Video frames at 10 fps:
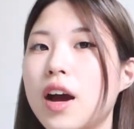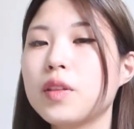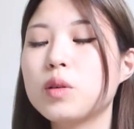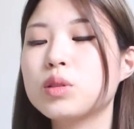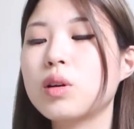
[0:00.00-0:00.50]

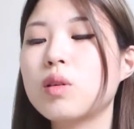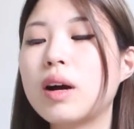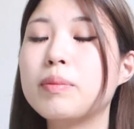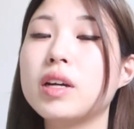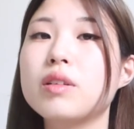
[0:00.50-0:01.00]
And also
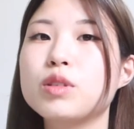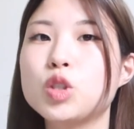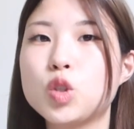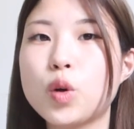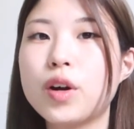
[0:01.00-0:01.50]
I'm not even
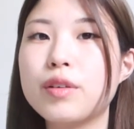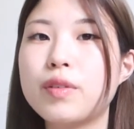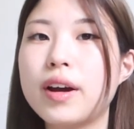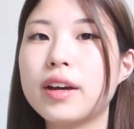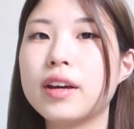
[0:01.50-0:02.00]
sure if
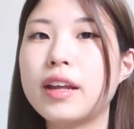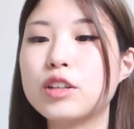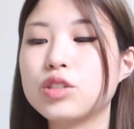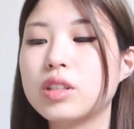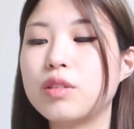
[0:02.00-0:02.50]
I can
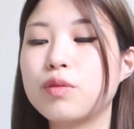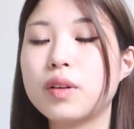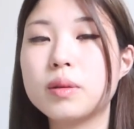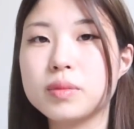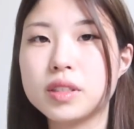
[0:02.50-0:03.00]
actually
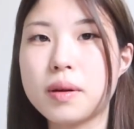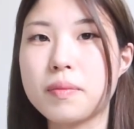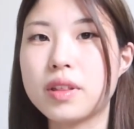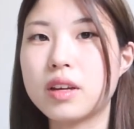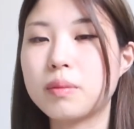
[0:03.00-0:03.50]
film
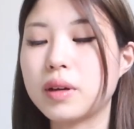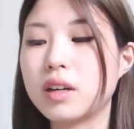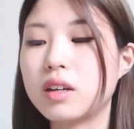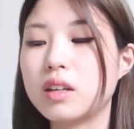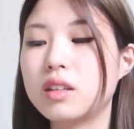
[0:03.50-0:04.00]
something
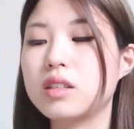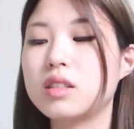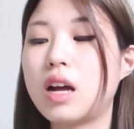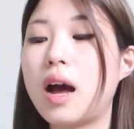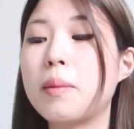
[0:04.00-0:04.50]

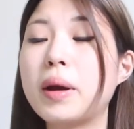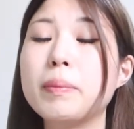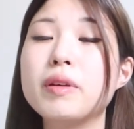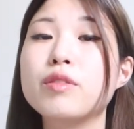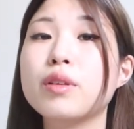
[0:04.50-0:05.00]
because I
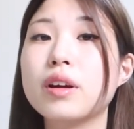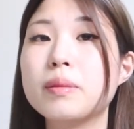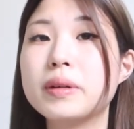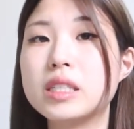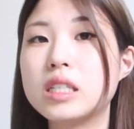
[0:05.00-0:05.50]
might be very
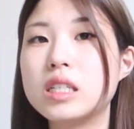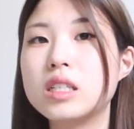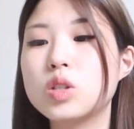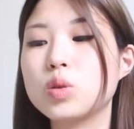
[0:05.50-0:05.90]
busy